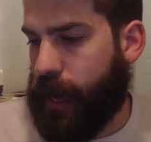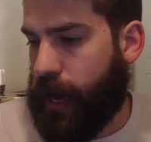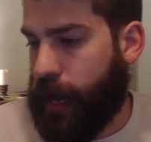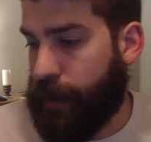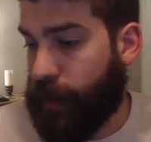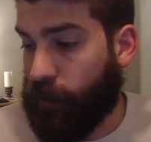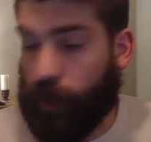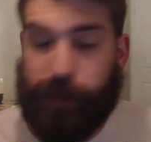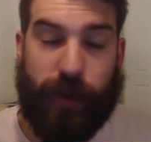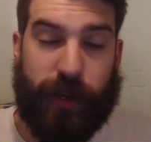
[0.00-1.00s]
And overall,
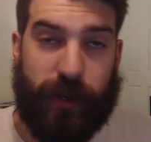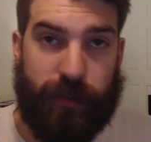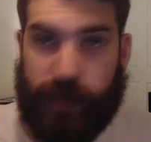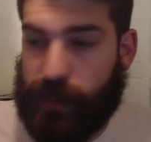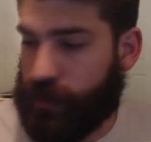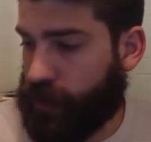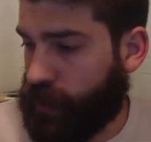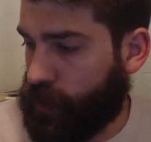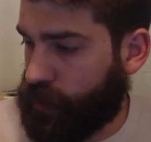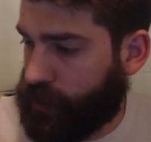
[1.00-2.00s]
it's pretty easy to
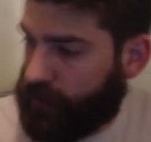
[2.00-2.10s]
use.